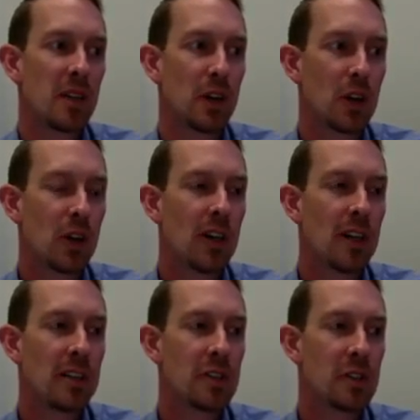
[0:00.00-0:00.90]
the
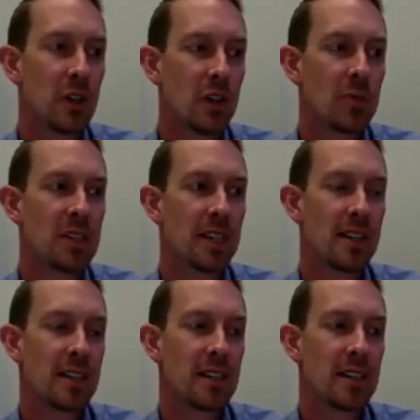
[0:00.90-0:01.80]
current
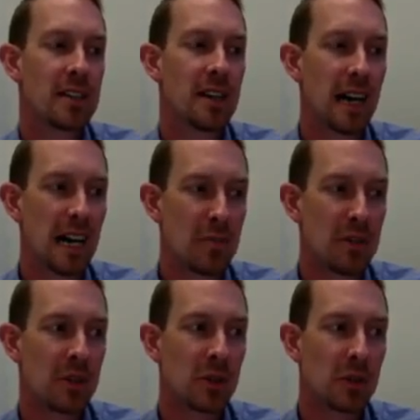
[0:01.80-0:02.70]
circumstances,
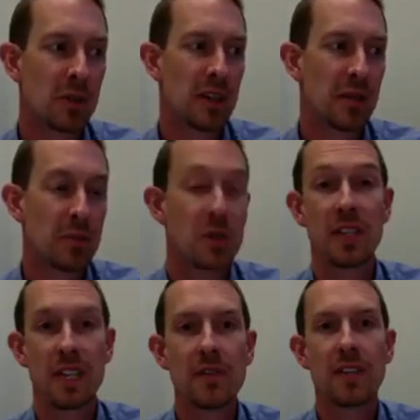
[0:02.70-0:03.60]
obstacles, and
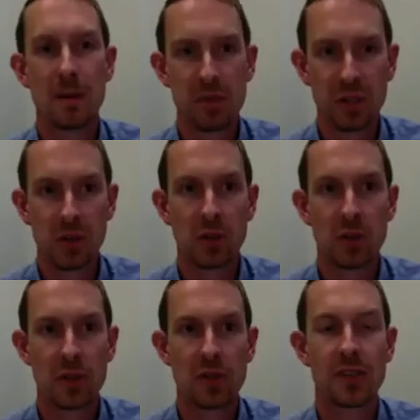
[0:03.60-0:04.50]
perceived
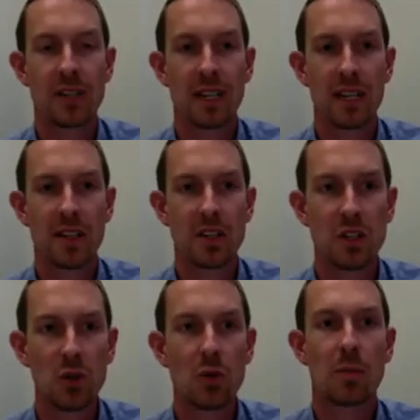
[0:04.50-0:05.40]
obstacles
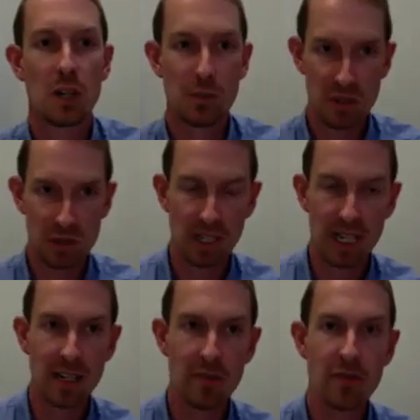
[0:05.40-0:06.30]
to a purposeful
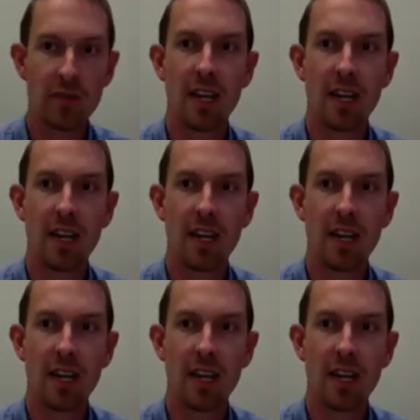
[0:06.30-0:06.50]
life.